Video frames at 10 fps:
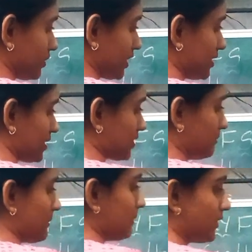can just
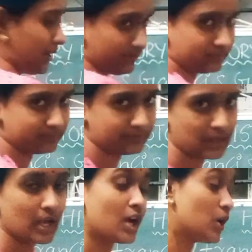remember that.
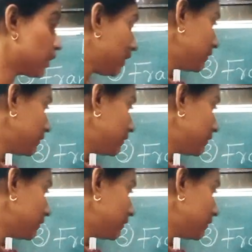Okay,